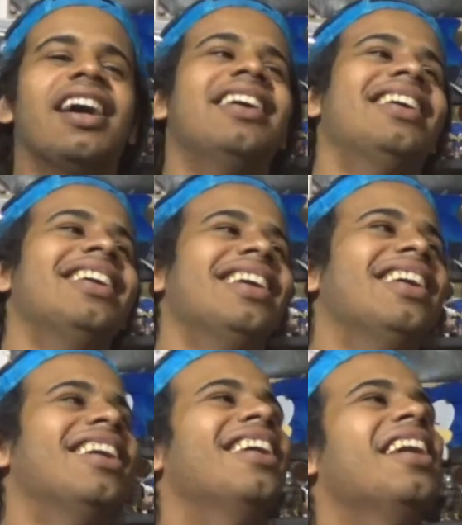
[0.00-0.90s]
but
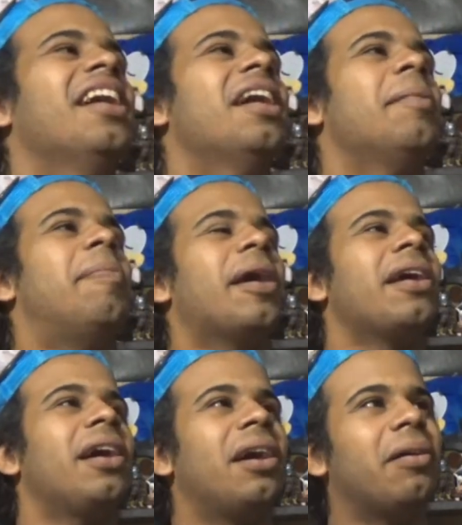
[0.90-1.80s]

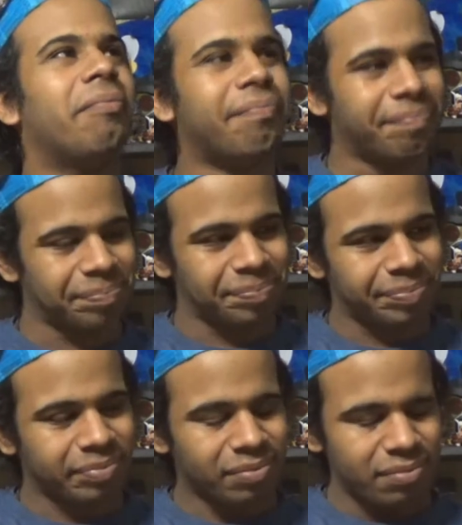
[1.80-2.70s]
um, I'm
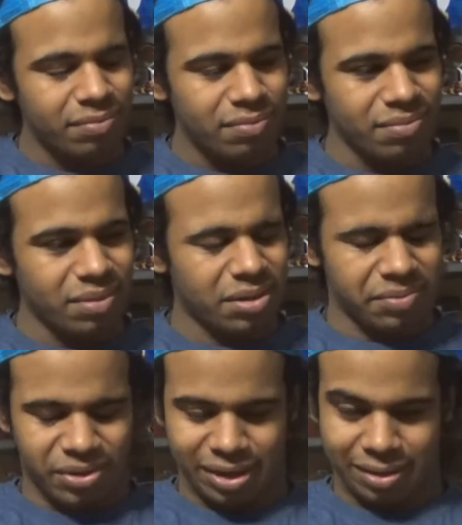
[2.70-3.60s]

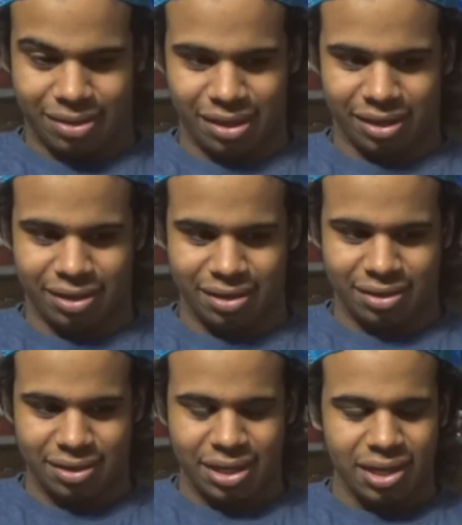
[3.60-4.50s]
trying to think.
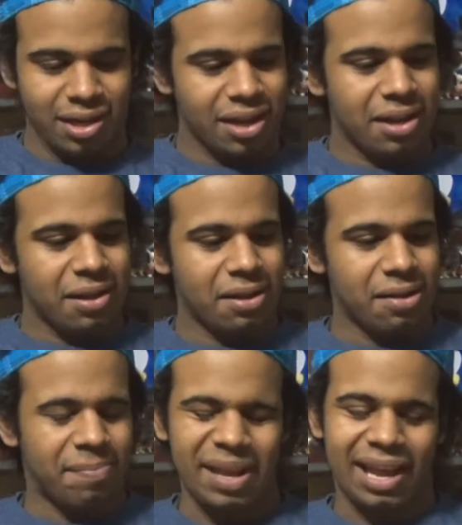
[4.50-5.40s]

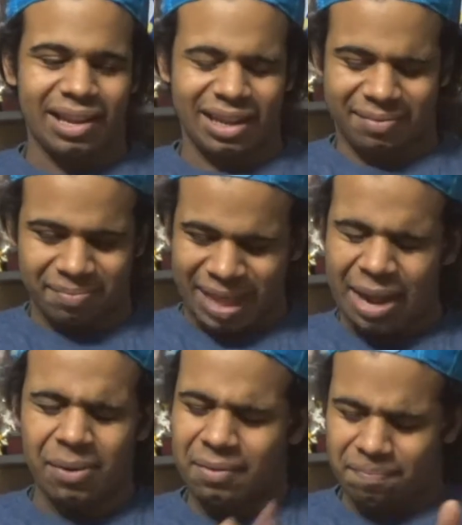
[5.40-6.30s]
But yeah, like
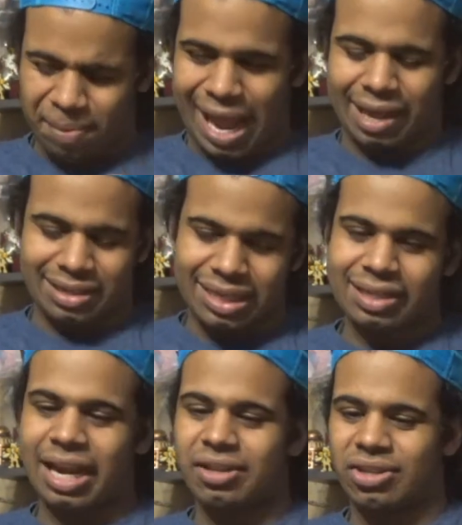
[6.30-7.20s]
that one bad. Teen
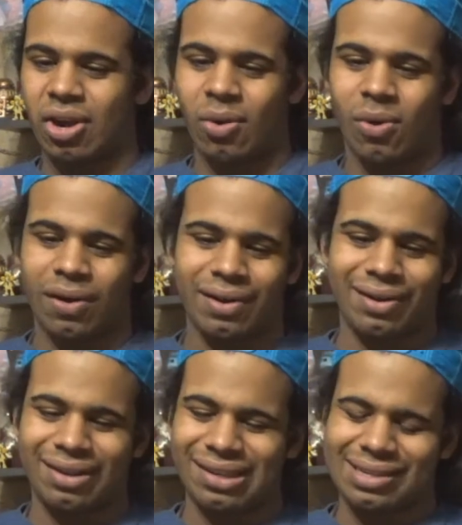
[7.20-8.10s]
Titans Go
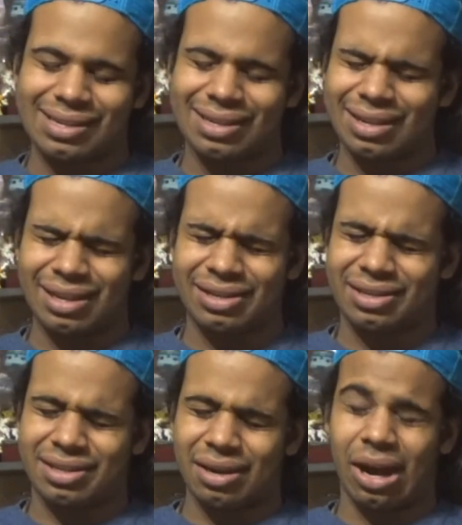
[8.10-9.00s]
one
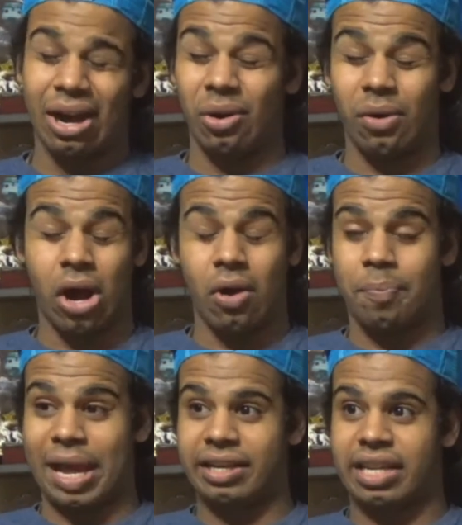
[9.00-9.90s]
Oh, oh,
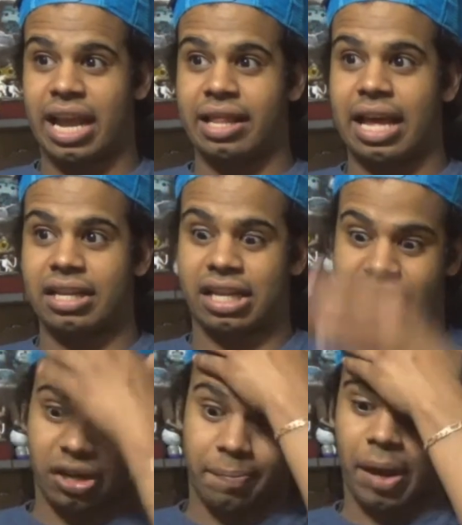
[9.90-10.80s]
Ben 10. That's
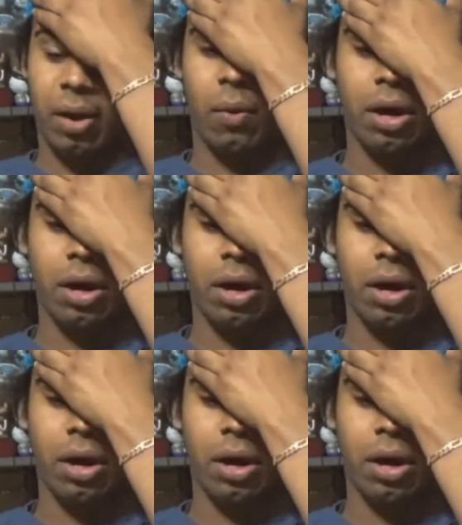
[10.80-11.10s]
actually a better